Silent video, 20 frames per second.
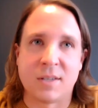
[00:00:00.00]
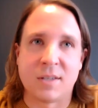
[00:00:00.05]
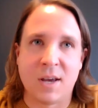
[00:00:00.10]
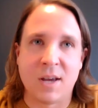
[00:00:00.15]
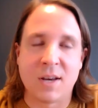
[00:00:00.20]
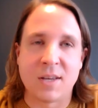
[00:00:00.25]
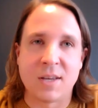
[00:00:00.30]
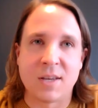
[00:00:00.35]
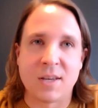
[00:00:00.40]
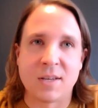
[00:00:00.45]

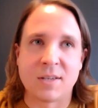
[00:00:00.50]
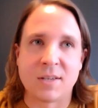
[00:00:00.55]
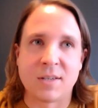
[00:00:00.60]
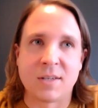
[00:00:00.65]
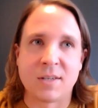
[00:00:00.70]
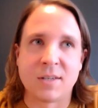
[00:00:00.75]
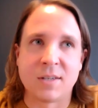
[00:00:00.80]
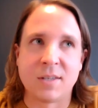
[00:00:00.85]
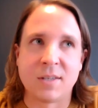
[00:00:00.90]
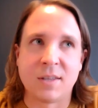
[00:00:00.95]

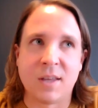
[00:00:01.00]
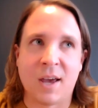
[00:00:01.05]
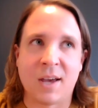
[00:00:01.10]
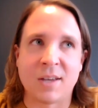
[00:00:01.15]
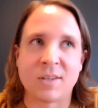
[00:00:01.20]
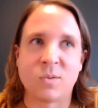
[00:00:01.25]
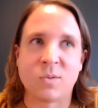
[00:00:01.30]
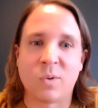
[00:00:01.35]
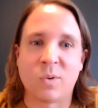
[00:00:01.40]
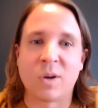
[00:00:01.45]
studies
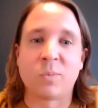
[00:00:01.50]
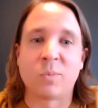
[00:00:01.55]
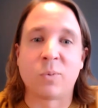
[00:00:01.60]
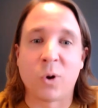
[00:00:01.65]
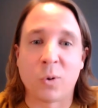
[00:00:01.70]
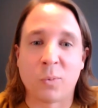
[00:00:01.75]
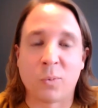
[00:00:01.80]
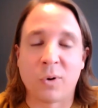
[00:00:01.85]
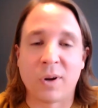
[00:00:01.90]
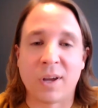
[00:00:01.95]
as and when
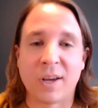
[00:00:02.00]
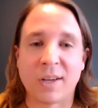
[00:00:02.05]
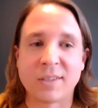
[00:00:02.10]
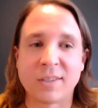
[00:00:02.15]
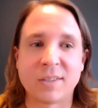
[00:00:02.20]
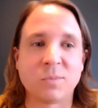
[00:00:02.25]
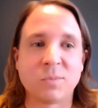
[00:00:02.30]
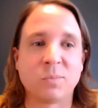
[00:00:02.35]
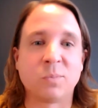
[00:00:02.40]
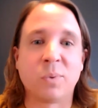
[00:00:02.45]

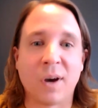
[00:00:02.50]
appropriate,